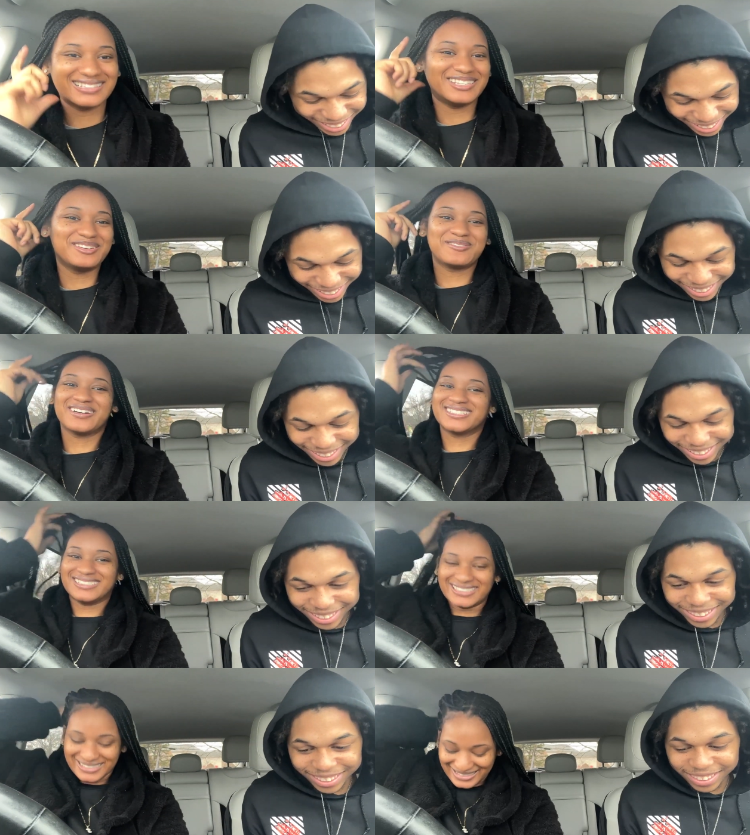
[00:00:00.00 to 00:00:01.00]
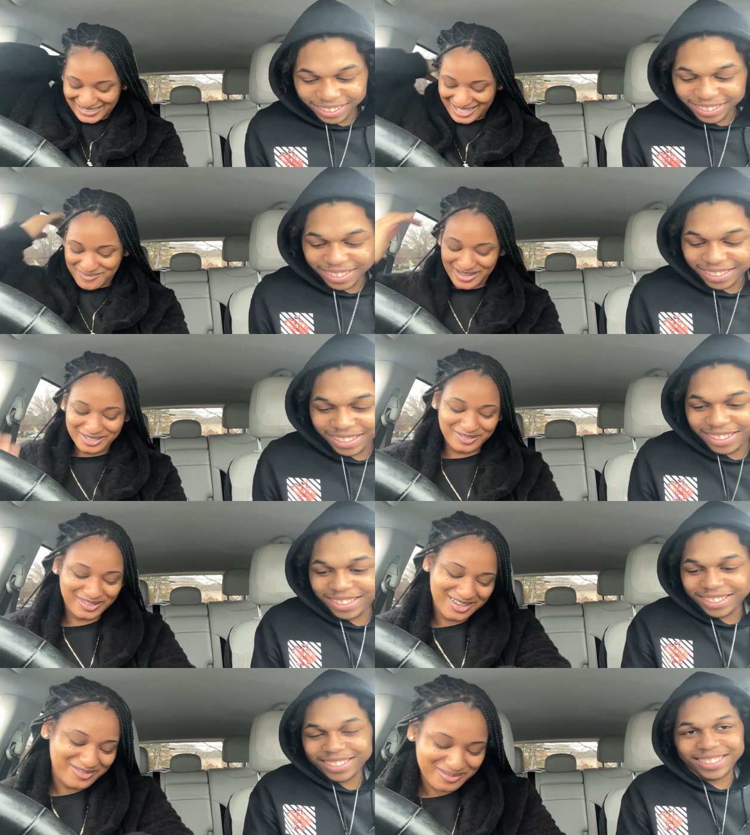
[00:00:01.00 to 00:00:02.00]
Speaker 1: seat questions i'm about to give
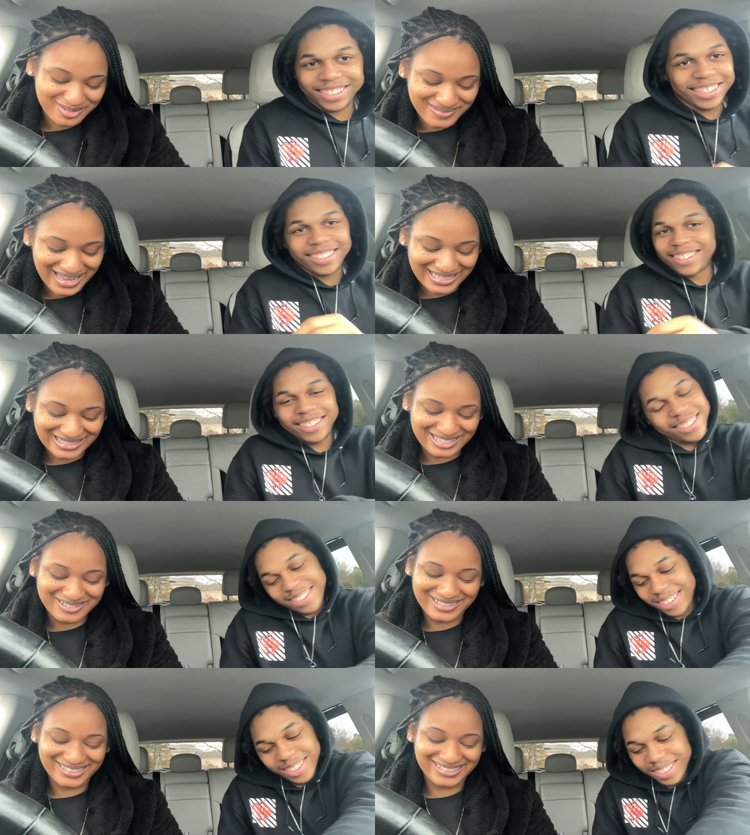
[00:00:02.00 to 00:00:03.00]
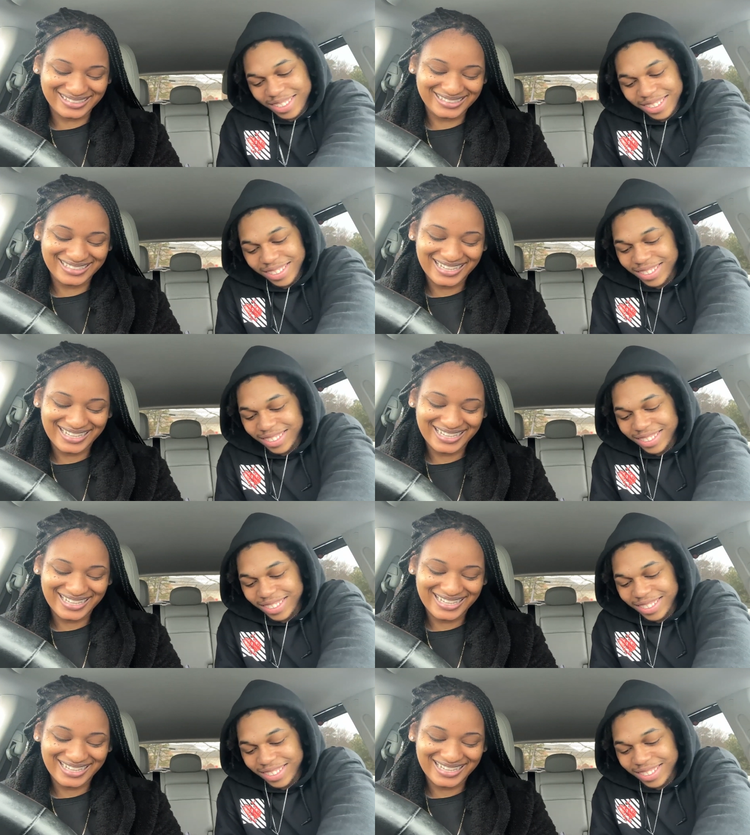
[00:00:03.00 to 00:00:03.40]
him some hot seat questions